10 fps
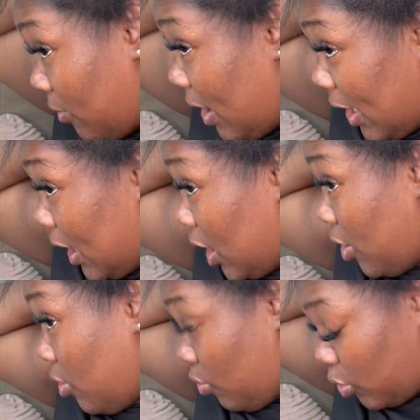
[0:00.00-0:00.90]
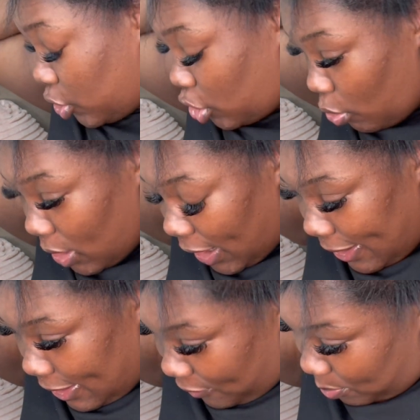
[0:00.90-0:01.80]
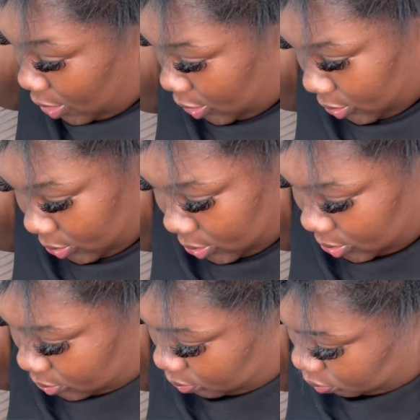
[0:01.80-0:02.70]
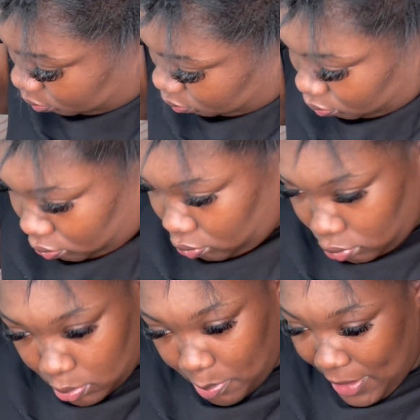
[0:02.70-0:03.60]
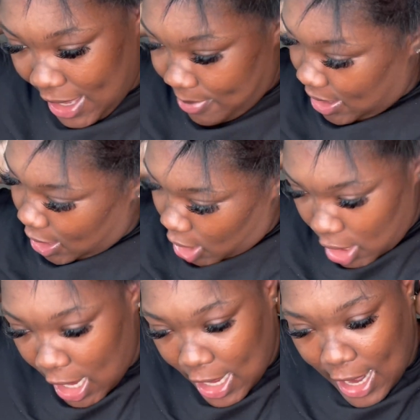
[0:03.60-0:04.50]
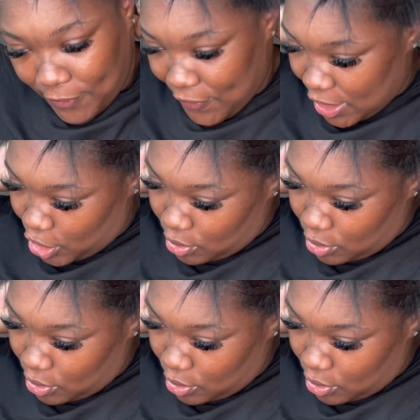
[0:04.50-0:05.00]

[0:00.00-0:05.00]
around here with 2.5 bundles. Baby, that ain't for you,